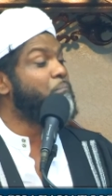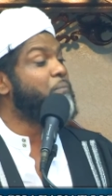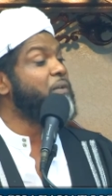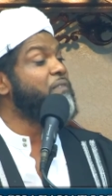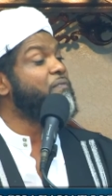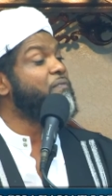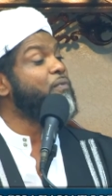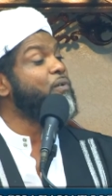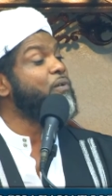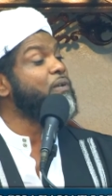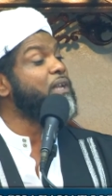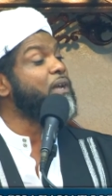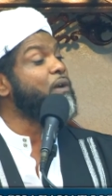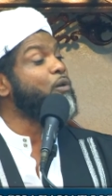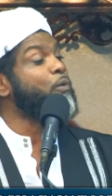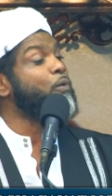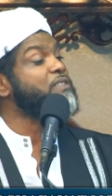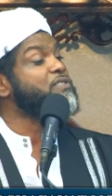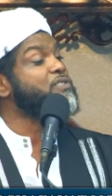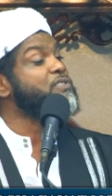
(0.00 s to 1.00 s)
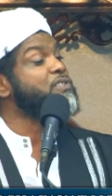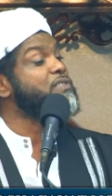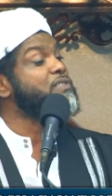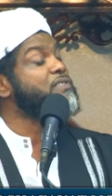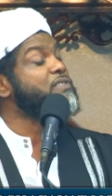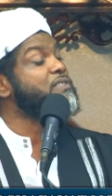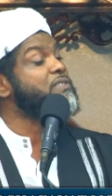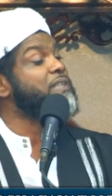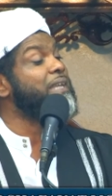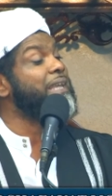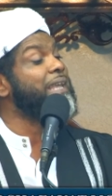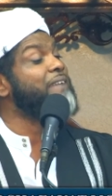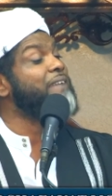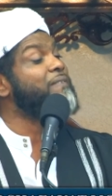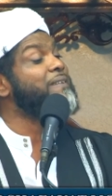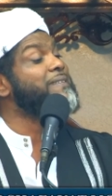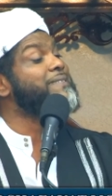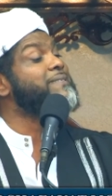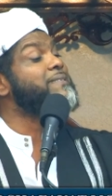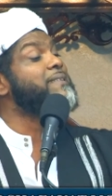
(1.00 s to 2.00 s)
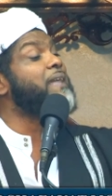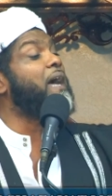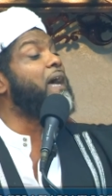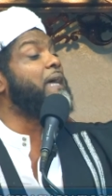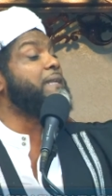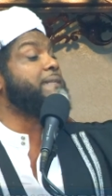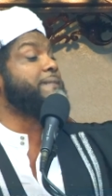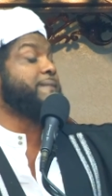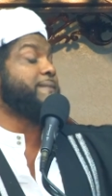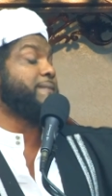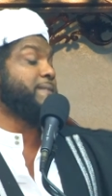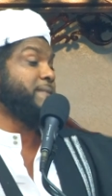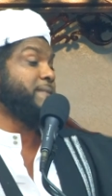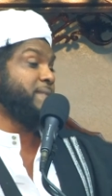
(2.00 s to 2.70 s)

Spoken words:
Before the questions even start,